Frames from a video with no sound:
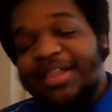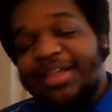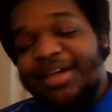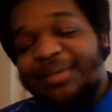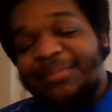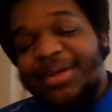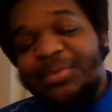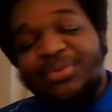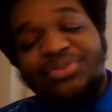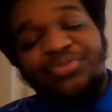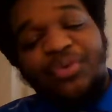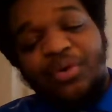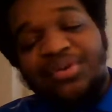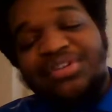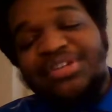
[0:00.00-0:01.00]
I mean, it was
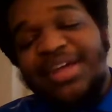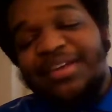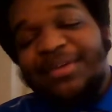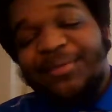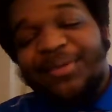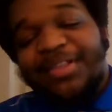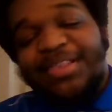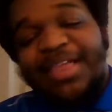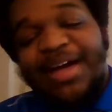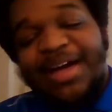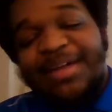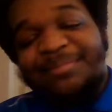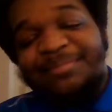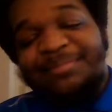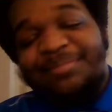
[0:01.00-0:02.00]
foreshadowed a
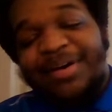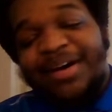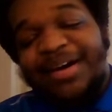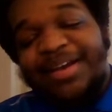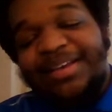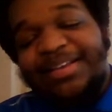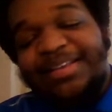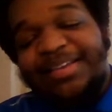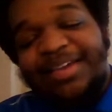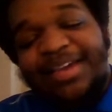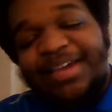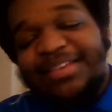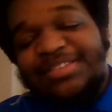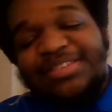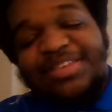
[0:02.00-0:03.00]
lot, but
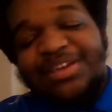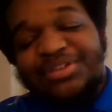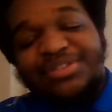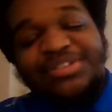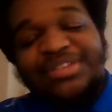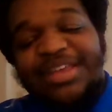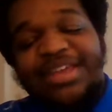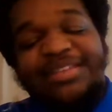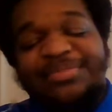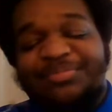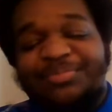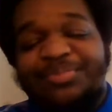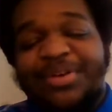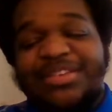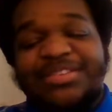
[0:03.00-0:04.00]
it still, it
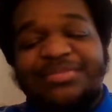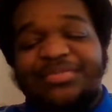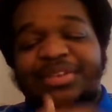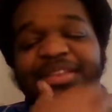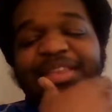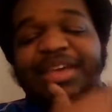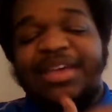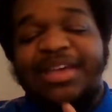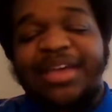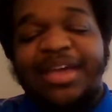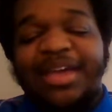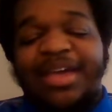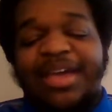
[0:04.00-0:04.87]
wasn't really,